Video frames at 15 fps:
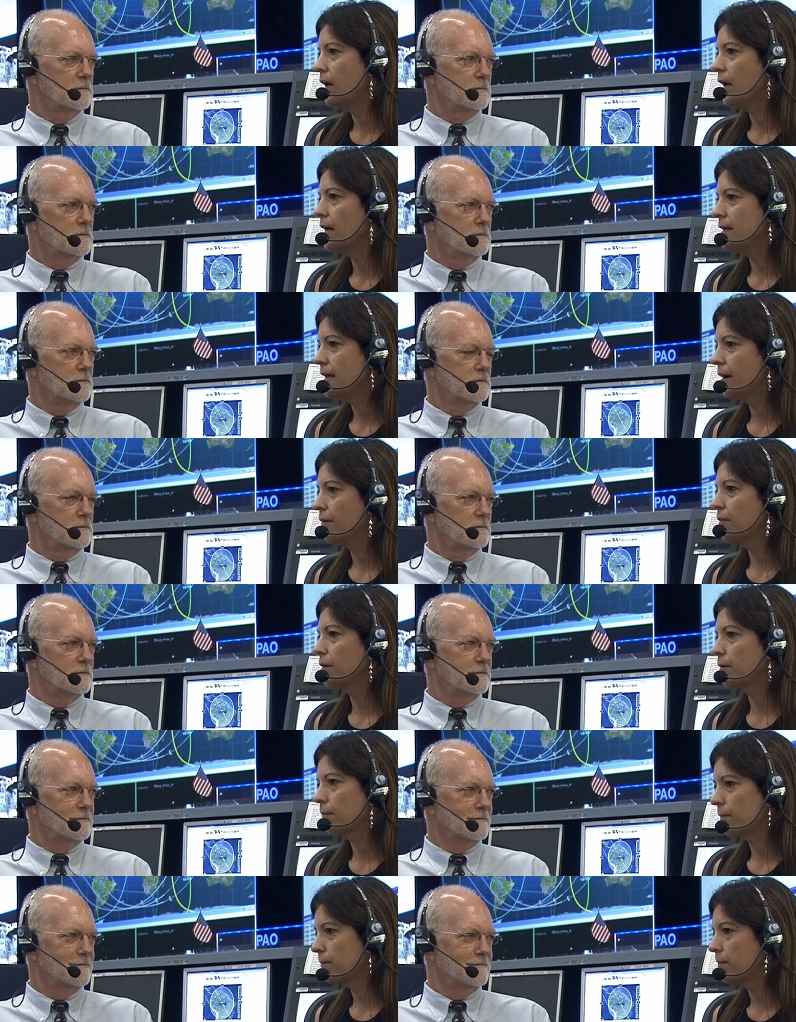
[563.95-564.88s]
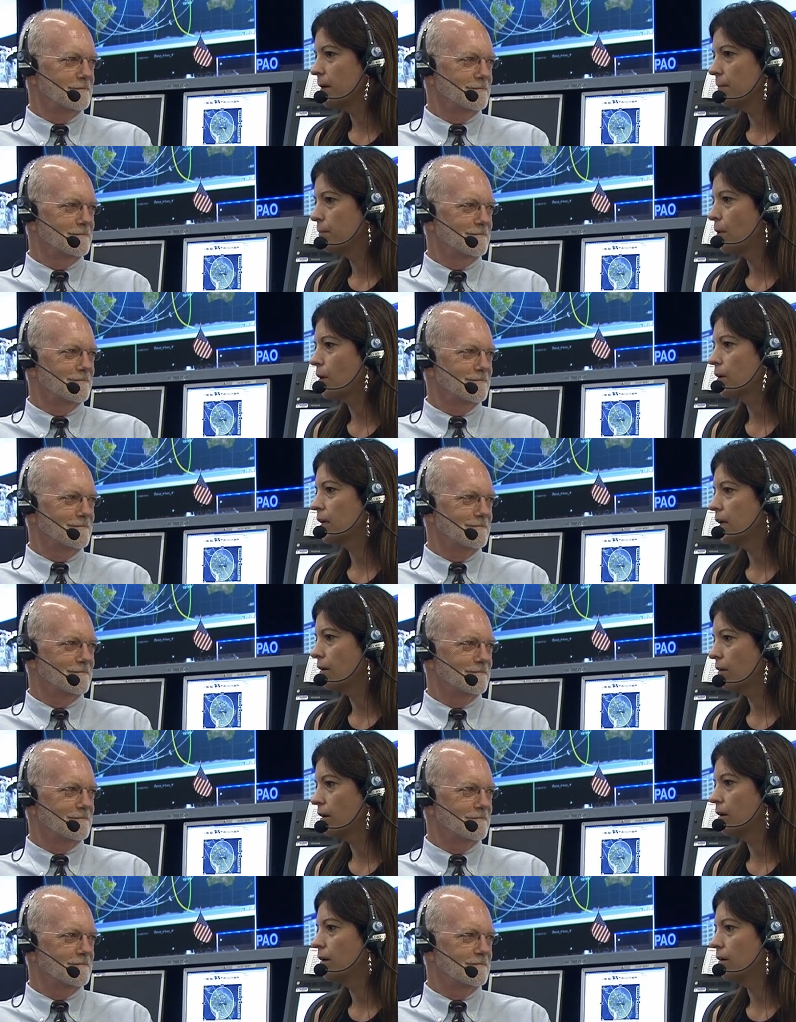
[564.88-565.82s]
Speaker 1: and now they're embarking
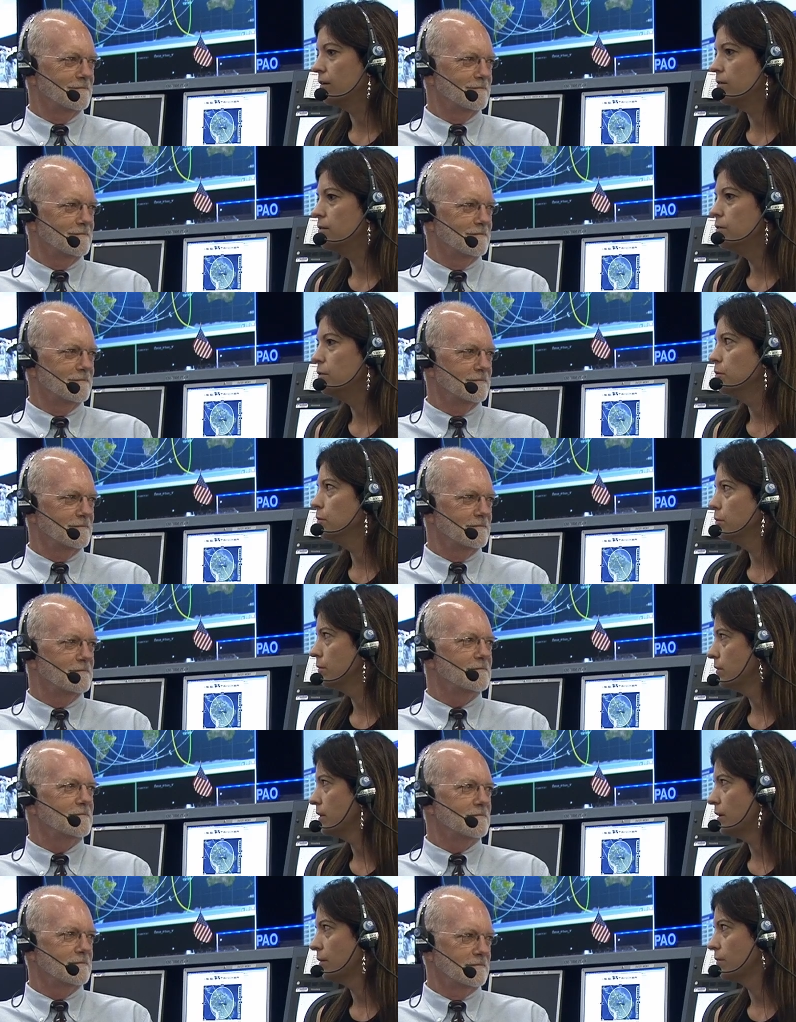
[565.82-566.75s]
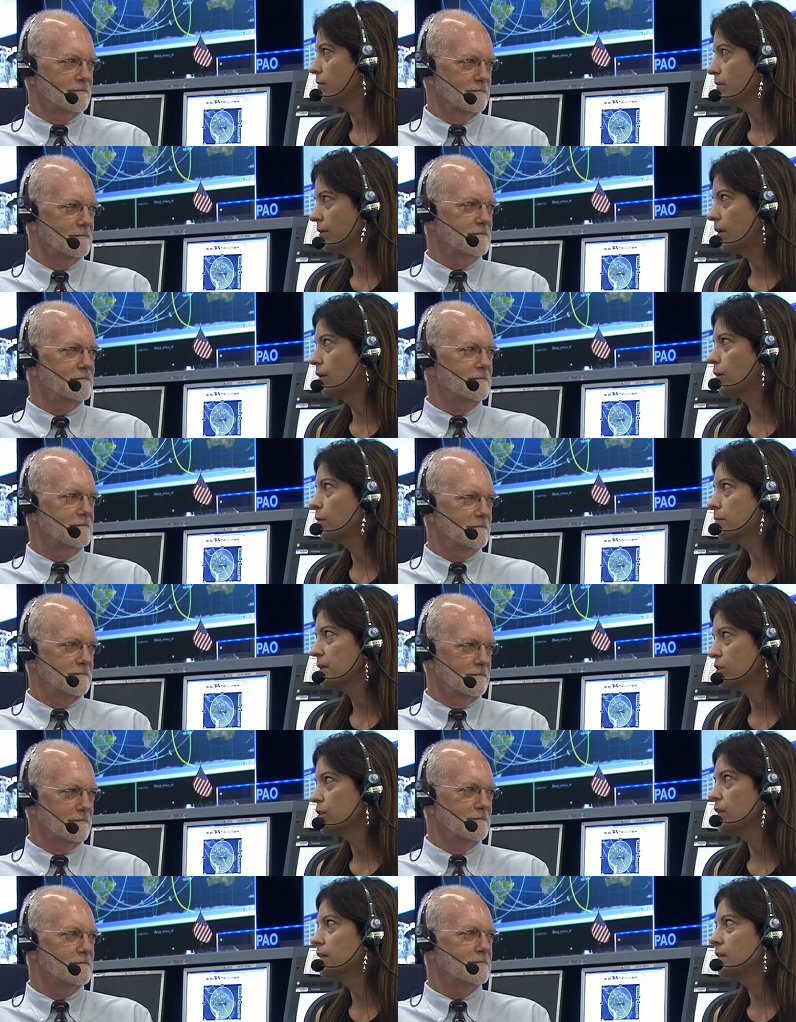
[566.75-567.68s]
on a new, you know, longer
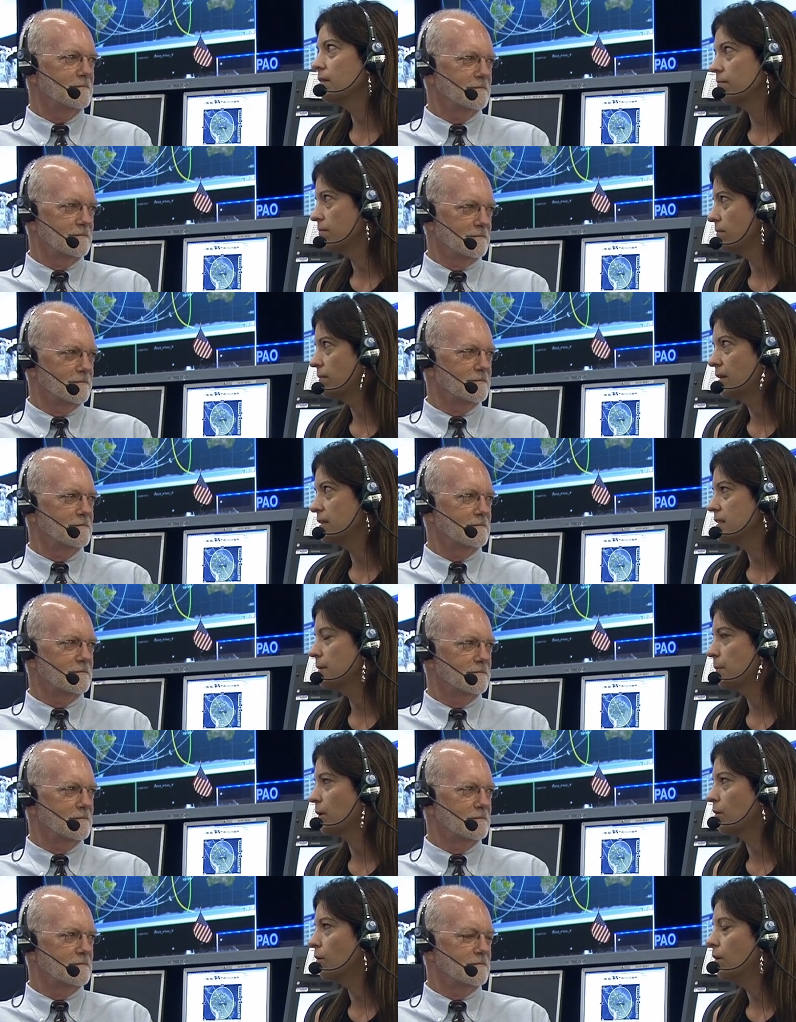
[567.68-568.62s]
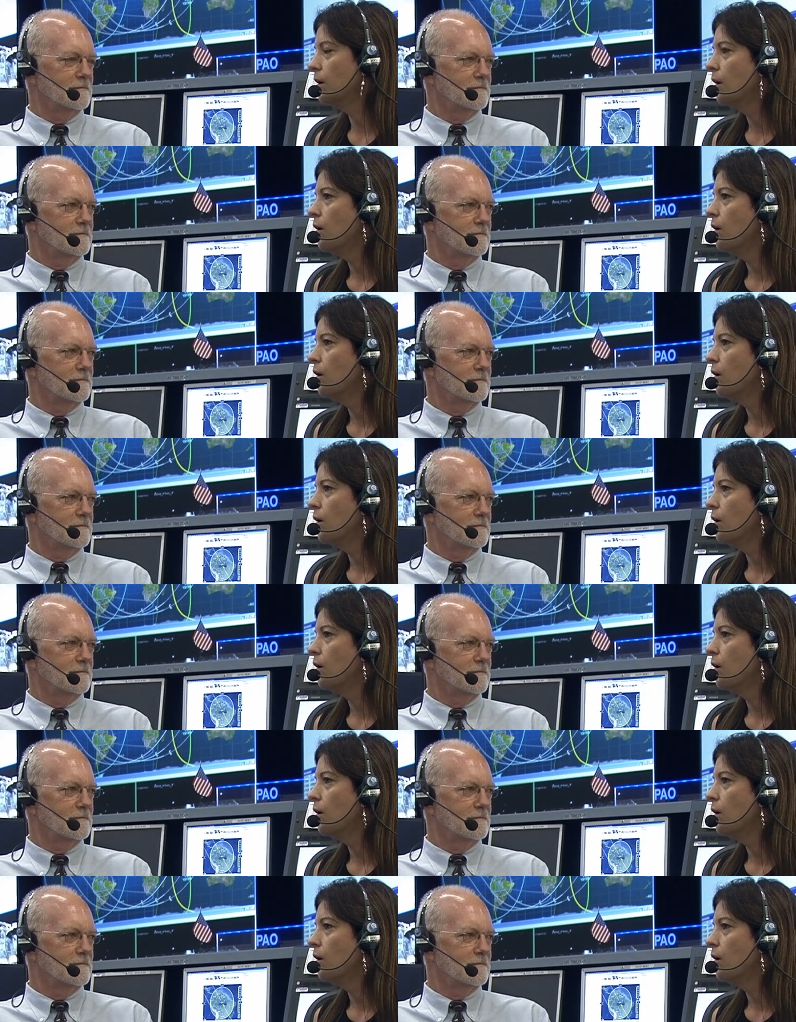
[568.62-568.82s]
mission than typical.